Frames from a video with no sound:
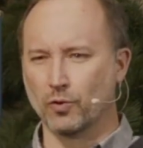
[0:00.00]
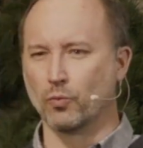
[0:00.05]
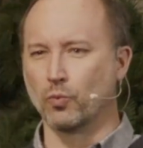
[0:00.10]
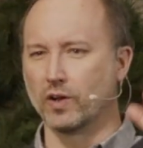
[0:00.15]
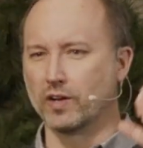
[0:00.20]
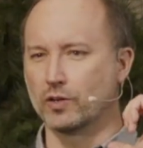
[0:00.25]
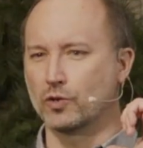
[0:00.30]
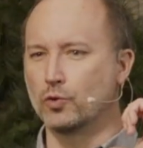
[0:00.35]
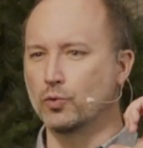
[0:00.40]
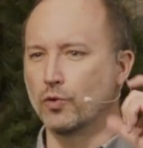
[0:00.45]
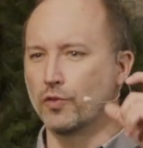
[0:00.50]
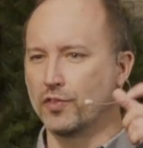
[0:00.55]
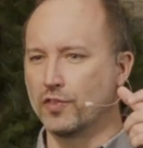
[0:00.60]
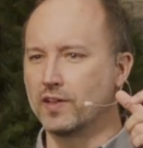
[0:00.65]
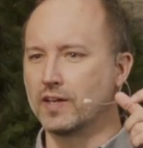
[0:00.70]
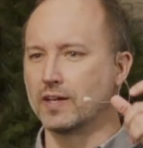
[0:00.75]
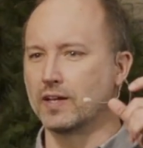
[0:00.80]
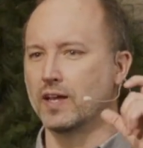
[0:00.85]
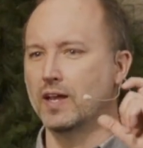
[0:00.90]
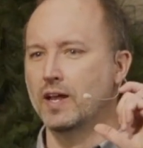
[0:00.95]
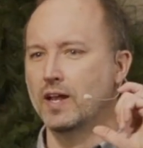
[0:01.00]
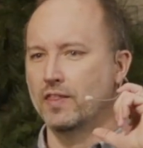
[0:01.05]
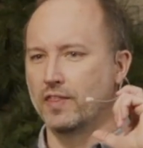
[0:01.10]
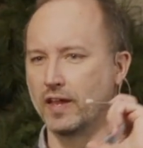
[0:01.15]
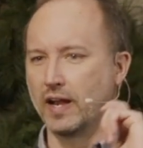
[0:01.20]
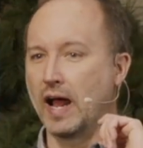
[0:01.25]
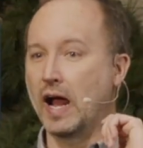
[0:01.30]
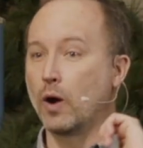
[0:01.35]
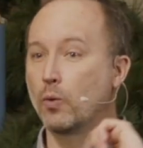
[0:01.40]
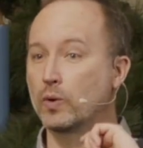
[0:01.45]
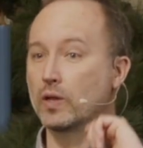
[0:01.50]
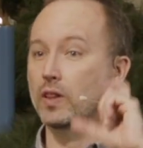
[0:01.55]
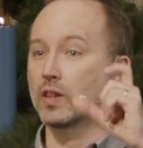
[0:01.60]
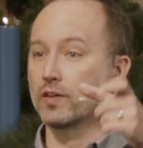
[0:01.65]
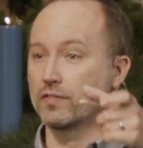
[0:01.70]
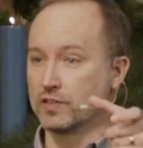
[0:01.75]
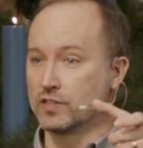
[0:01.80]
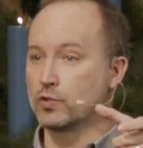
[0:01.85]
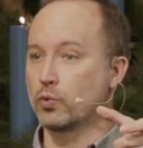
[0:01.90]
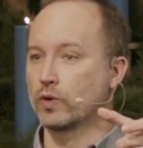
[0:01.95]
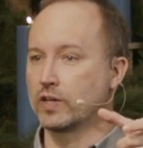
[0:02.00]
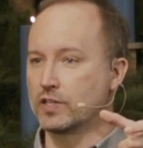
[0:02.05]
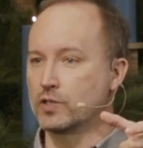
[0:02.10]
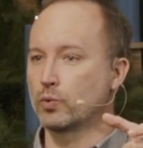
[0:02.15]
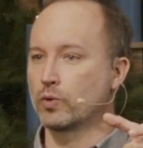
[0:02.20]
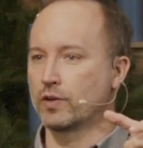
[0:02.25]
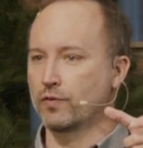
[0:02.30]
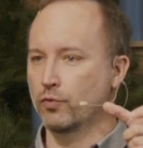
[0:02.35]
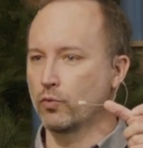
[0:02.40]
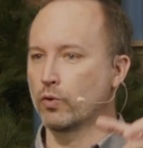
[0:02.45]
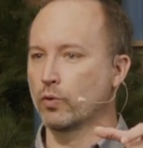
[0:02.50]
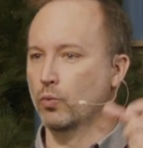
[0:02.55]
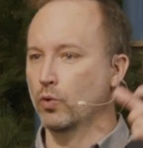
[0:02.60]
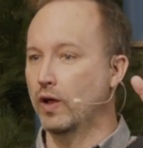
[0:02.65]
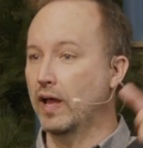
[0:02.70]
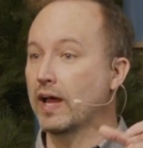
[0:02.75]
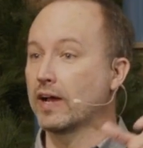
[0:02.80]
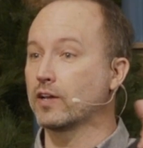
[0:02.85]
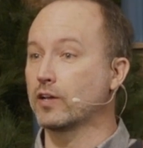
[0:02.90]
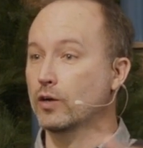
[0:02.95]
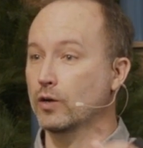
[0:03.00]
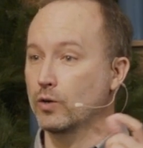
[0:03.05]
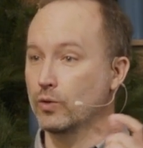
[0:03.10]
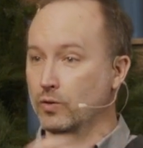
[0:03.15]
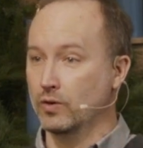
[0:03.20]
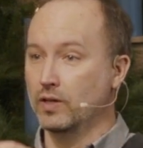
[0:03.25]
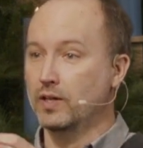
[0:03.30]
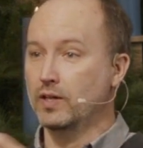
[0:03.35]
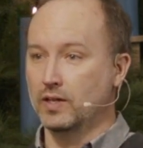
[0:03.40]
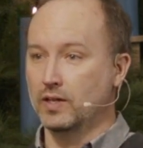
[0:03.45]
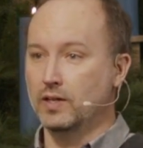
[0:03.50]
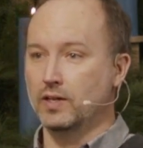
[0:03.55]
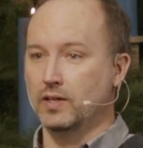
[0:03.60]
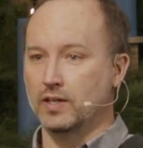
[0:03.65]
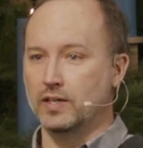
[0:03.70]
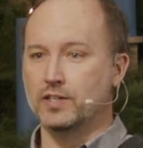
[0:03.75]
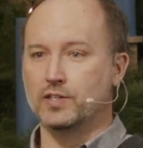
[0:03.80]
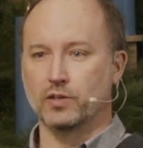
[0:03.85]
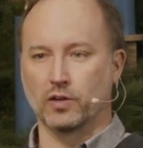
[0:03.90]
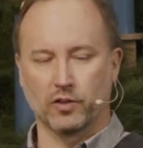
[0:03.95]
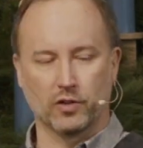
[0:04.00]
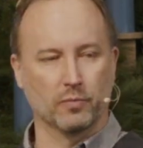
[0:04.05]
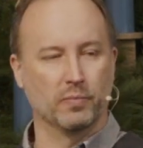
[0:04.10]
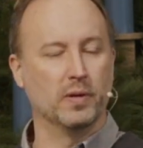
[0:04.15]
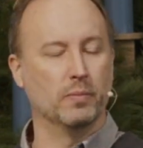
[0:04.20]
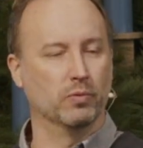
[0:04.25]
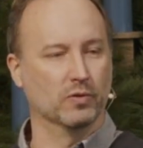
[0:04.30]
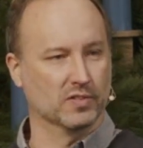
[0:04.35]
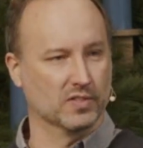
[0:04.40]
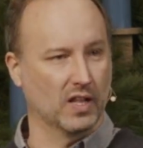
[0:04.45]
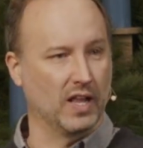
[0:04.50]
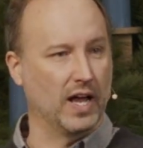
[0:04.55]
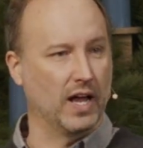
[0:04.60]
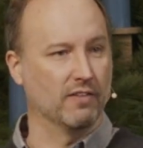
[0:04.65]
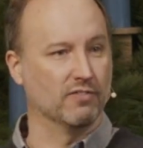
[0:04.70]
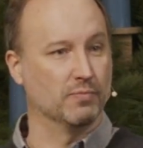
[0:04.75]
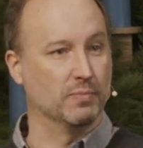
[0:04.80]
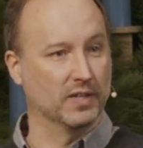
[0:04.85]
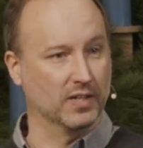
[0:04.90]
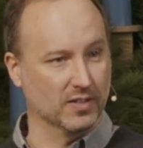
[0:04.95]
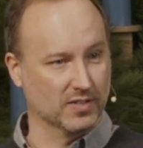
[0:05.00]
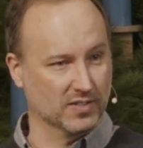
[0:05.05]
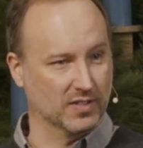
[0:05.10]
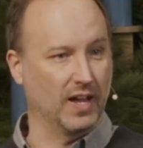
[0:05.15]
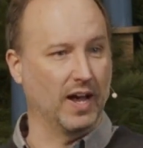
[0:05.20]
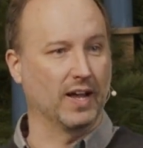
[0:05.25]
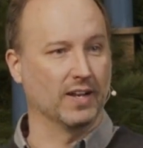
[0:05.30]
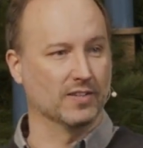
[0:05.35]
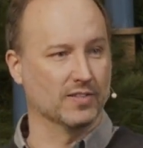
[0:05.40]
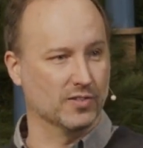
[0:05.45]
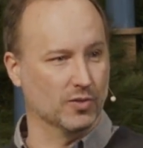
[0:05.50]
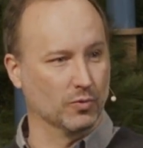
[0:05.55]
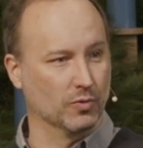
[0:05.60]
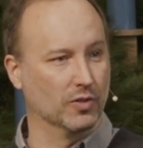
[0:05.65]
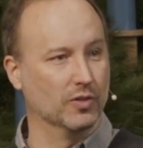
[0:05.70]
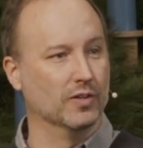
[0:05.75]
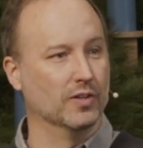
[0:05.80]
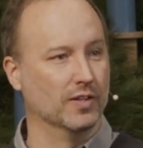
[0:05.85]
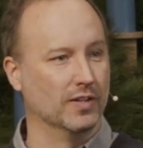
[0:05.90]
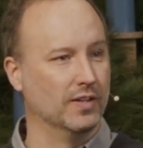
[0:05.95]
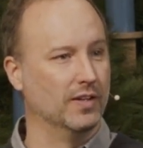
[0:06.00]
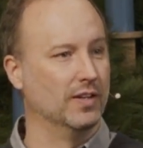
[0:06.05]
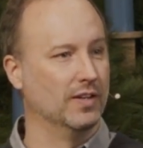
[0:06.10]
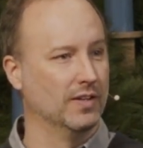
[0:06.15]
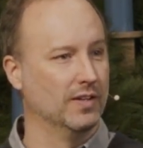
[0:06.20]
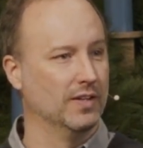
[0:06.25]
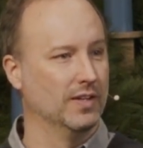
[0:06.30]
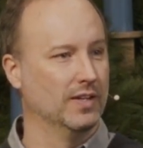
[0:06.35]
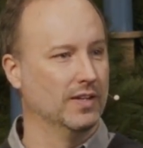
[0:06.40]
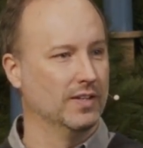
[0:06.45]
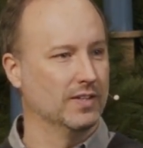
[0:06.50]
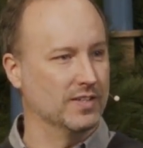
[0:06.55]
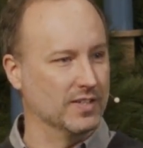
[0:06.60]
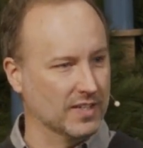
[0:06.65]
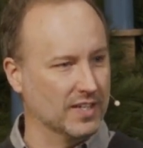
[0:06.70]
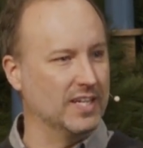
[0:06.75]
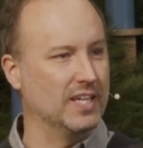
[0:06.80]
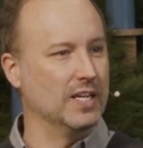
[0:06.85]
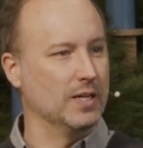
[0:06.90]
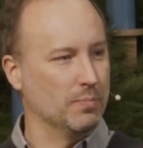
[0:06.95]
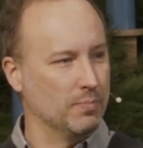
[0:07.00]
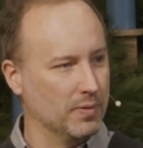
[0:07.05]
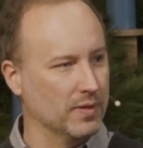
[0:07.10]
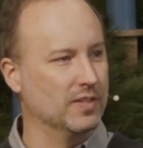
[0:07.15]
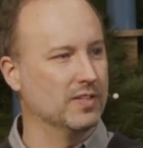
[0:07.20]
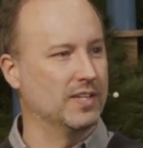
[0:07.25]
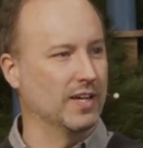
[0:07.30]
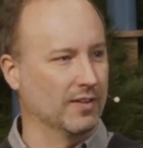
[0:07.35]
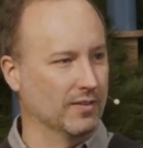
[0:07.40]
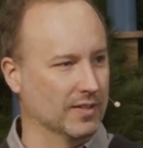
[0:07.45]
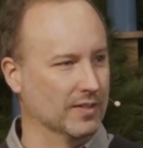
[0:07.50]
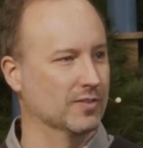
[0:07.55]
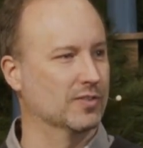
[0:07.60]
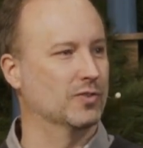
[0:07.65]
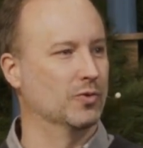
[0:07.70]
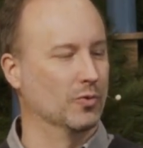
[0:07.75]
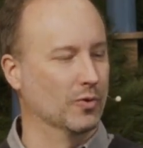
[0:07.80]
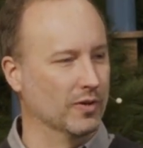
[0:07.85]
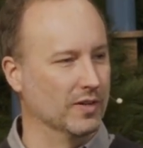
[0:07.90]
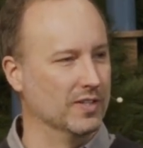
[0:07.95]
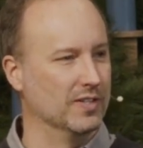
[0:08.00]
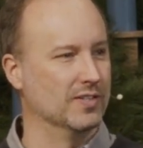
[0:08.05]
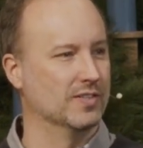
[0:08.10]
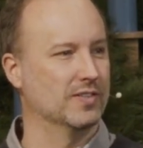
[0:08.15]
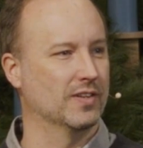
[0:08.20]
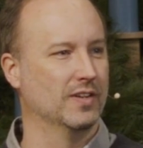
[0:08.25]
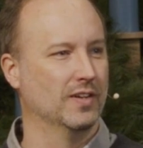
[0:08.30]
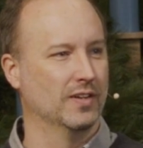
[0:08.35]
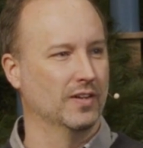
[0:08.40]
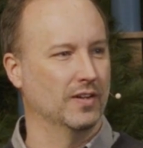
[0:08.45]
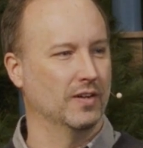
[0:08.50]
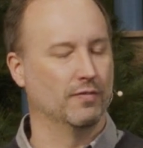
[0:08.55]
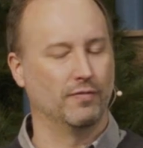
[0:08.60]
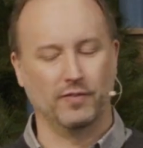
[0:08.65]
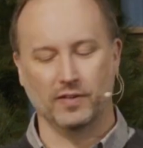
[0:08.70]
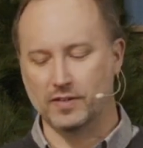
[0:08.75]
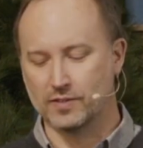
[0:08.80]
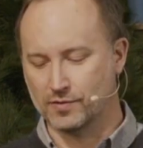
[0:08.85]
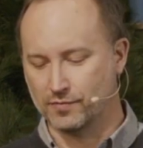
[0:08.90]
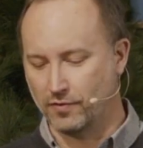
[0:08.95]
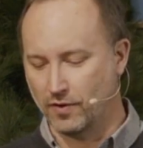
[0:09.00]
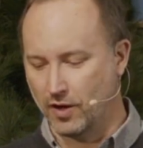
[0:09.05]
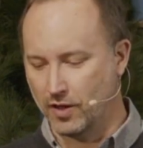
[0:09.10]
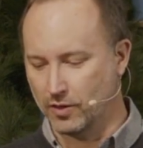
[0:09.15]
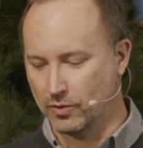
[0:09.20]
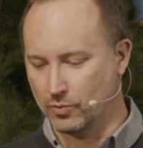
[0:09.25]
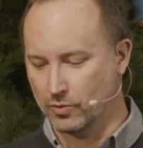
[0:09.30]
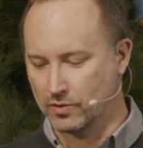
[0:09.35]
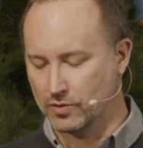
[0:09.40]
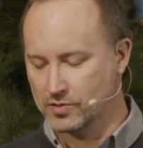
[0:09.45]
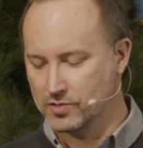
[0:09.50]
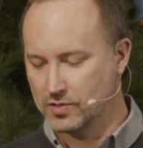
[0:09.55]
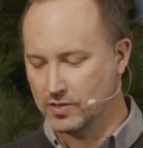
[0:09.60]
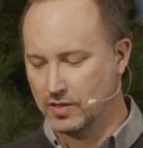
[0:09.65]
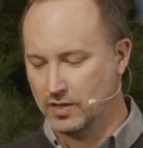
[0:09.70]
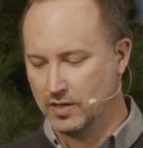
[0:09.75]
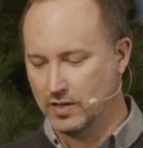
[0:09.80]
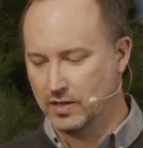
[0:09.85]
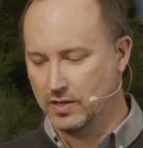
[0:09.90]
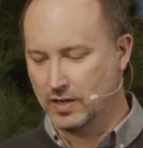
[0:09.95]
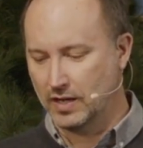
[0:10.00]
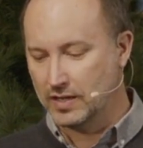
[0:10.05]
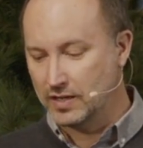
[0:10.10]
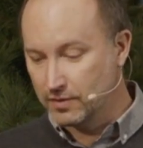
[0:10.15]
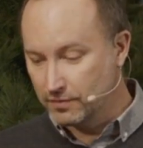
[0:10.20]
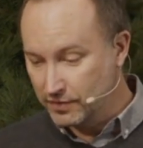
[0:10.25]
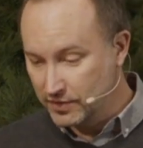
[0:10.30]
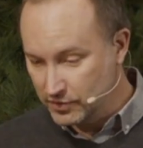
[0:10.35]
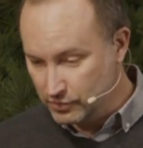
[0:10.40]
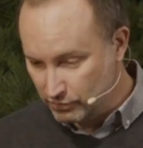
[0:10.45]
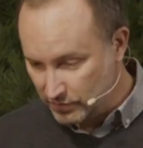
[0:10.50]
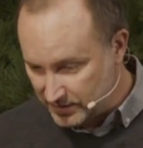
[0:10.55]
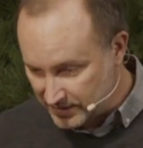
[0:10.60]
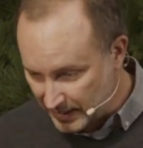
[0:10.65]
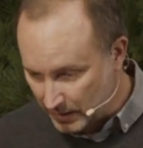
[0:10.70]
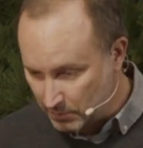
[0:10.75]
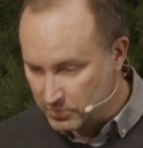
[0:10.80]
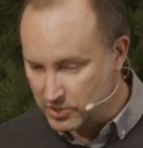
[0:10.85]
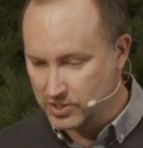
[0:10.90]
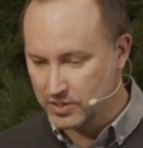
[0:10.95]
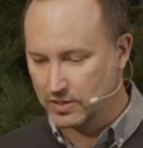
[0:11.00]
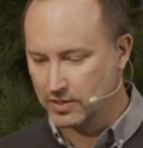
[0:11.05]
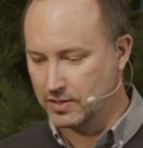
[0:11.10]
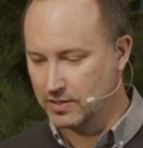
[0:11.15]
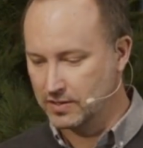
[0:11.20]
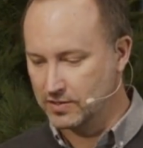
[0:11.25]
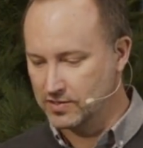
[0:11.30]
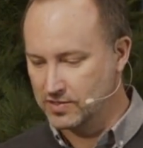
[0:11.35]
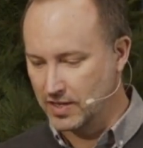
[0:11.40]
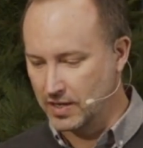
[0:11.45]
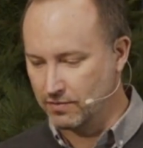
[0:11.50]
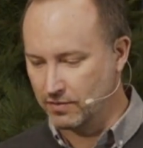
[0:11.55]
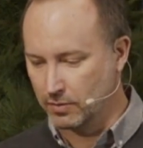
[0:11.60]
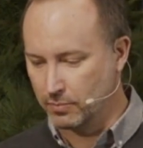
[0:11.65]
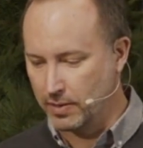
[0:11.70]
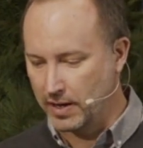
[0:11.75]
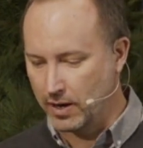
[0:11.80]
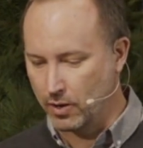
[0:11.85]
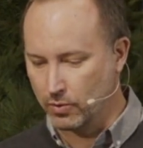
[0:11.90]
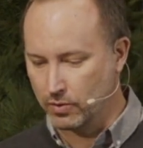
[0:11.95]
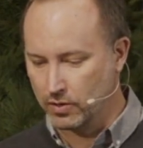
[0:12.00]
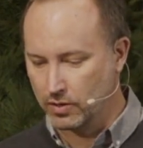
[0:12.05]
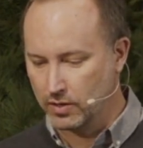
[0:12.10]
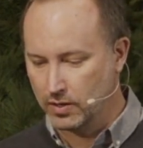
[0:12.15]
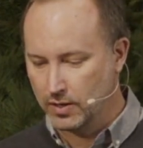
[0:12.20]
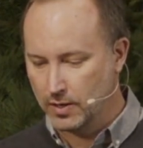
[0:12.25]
What a cool thing that how we live in 2024 will echo into other people's lives because God is so good to keep telling stories of his followers and of his redemption and his saving power.